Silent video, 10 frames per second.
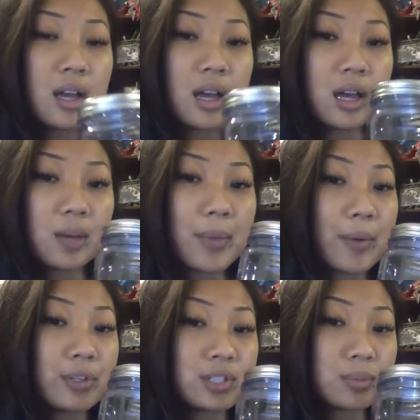I would
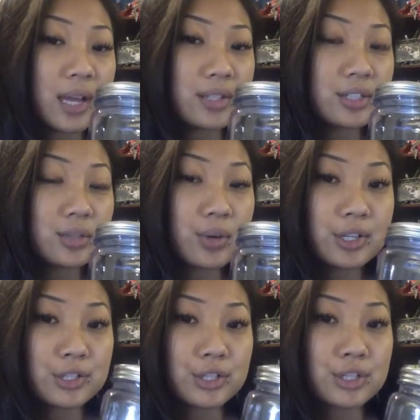use a plastic one
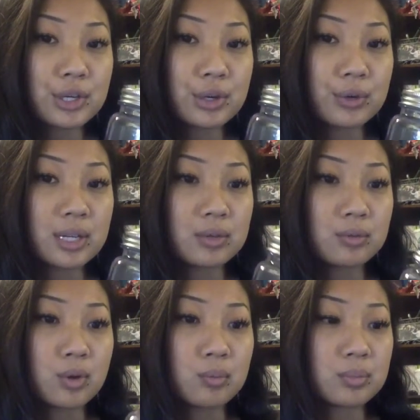just so it
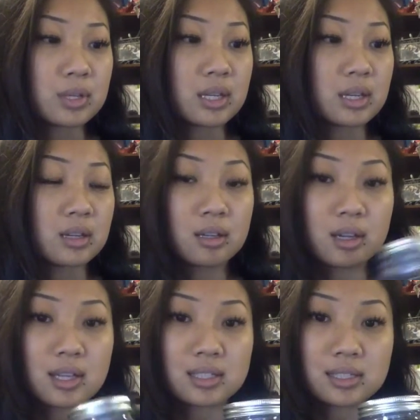won't be
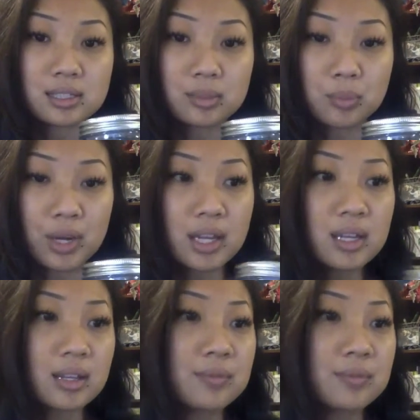as easy to break.